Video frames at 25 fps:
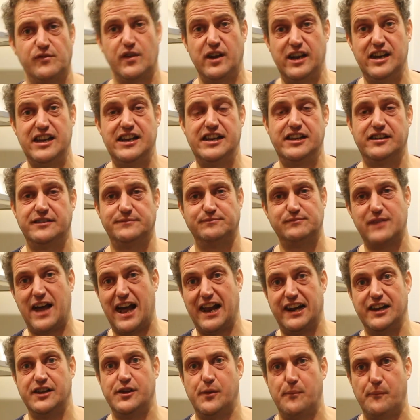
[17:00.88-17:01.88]
leek
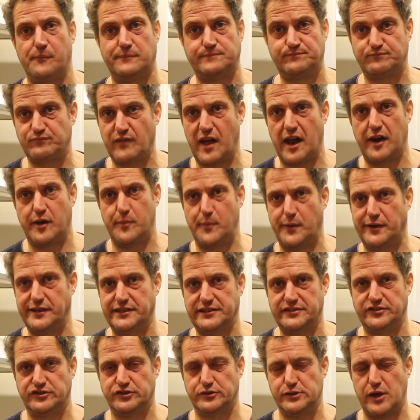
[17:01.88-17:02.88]
allium
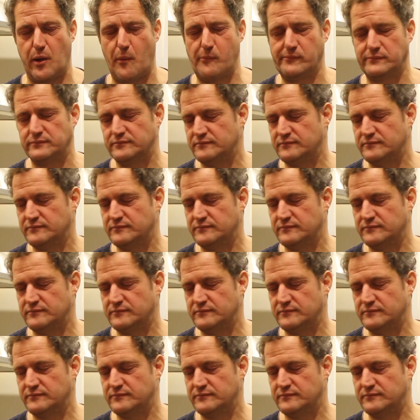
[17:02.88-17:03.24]
element into it,